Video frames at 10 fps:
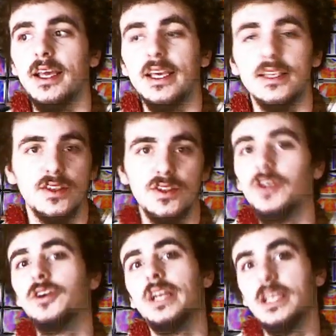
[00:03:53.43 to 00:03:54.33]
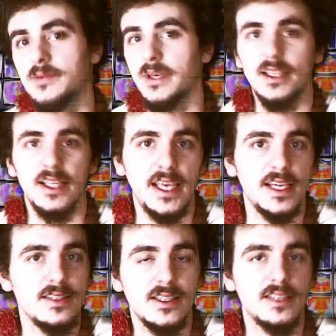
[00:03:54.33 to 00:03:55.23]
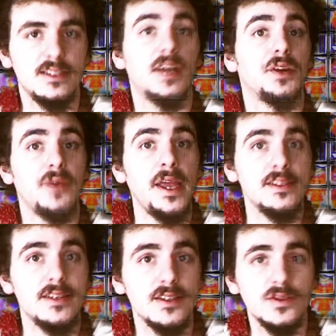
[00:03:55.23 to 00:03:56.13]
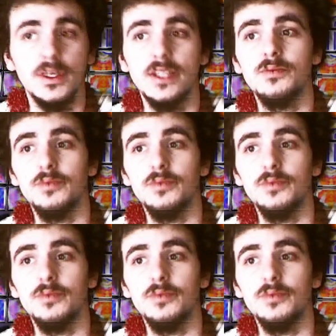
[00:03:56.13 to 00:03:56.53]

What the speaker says: his attorney is making the case that he's not a racist when it's